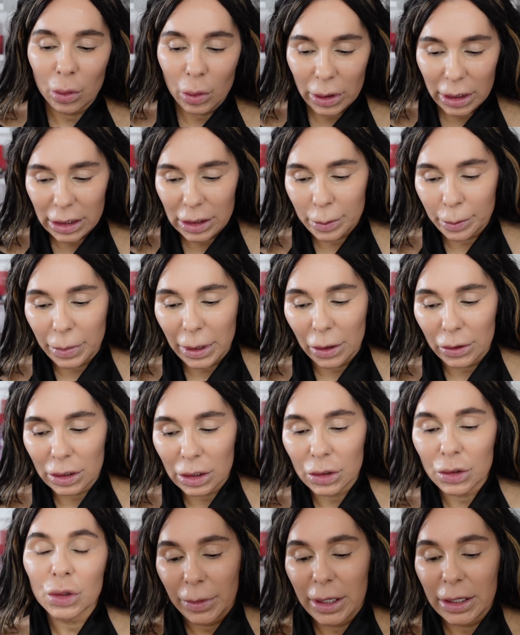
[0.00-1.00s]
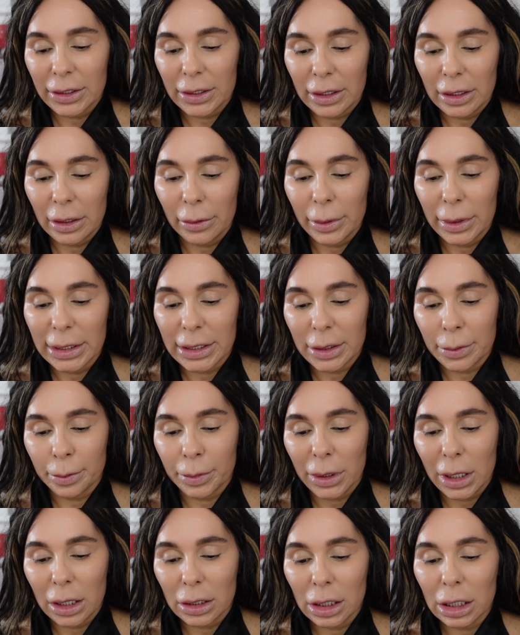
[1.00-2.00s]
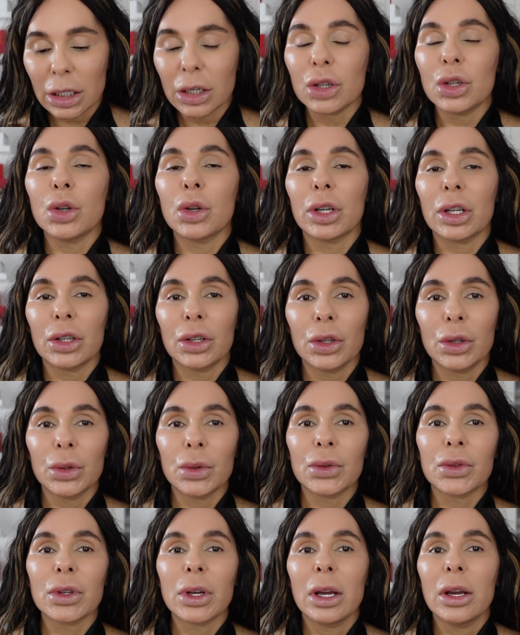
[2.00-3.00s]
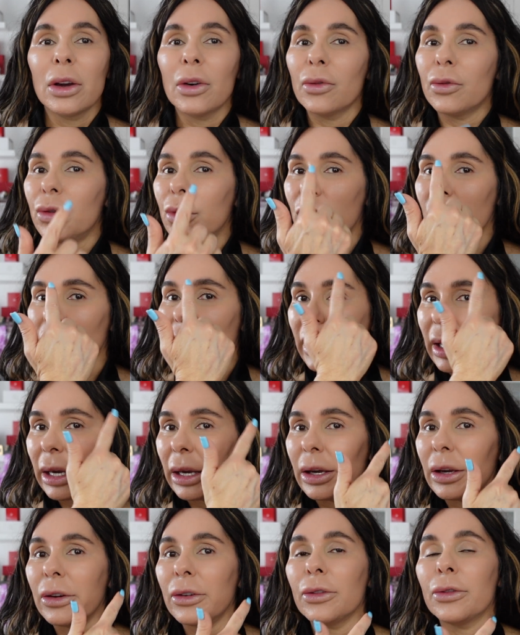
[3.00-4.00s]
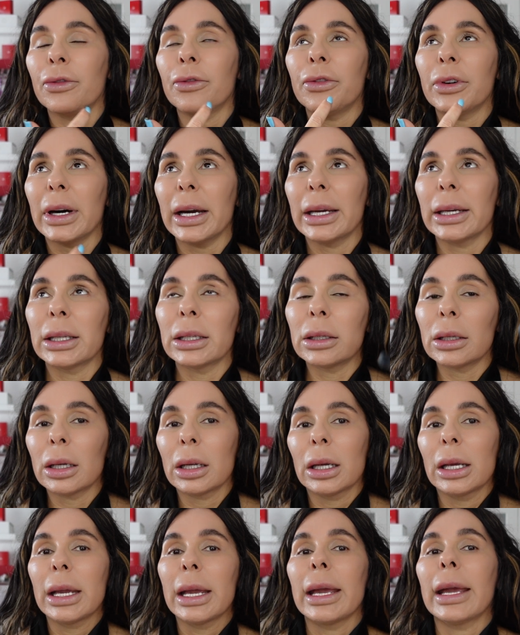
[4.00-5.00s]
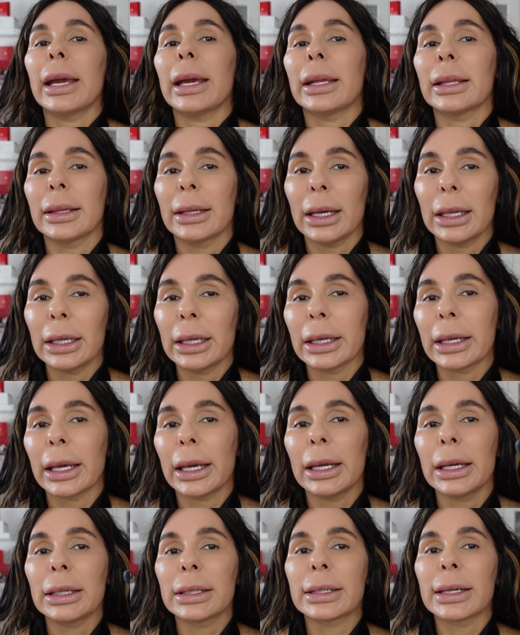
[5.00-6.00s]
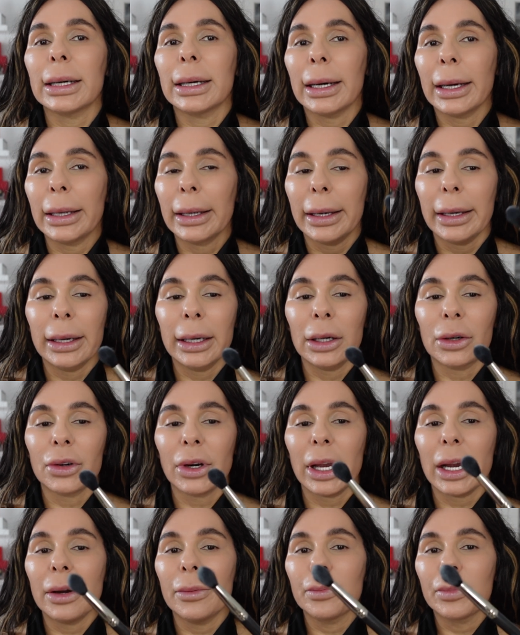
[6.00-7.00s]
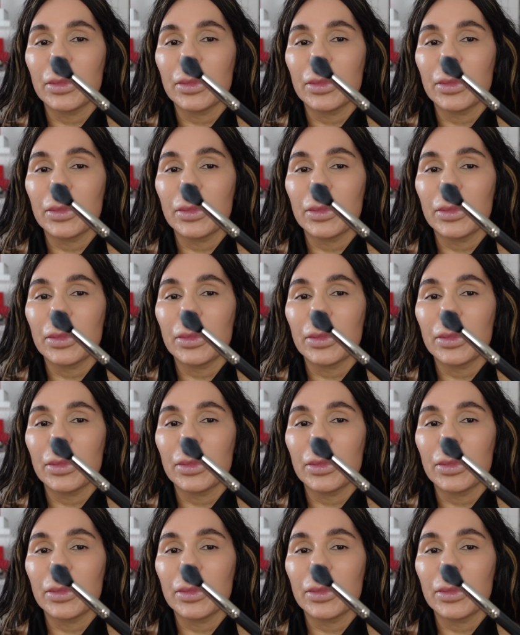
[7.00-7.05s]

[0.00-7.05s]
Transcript: with these powders. This is the best product you can use for the fine and delicate eye area.